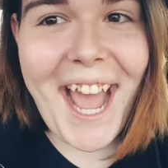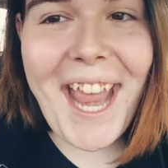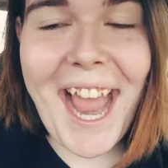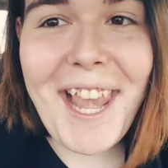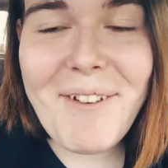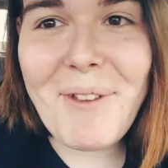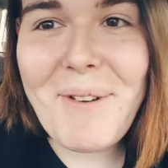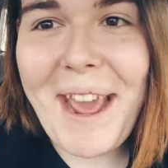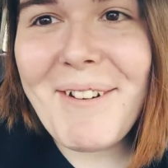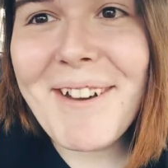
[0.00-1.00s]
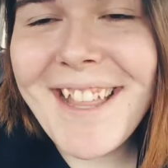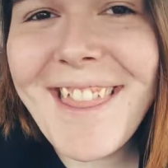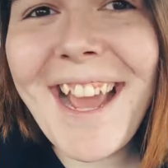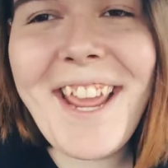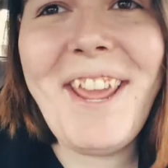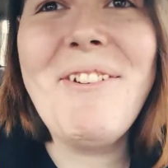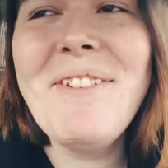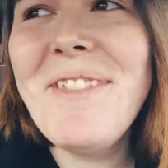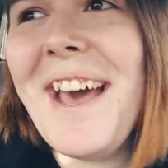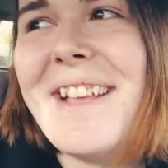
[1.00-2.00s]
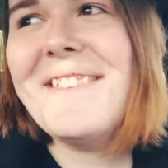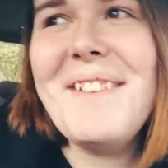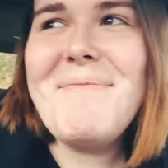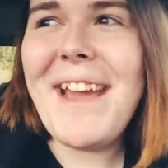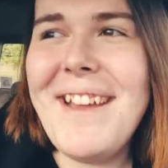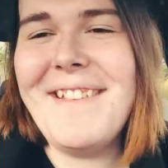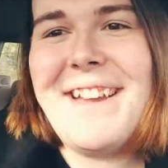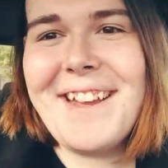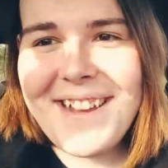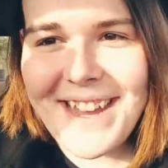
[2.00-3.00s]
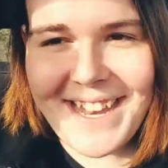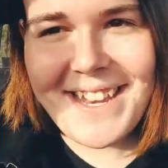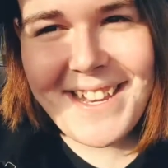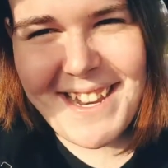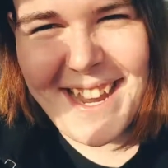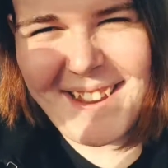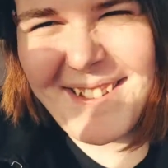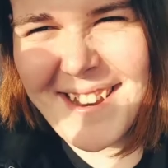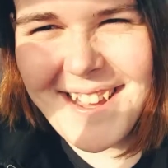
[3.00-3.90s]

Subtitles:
I love you now. Thank you. That's amazing. And I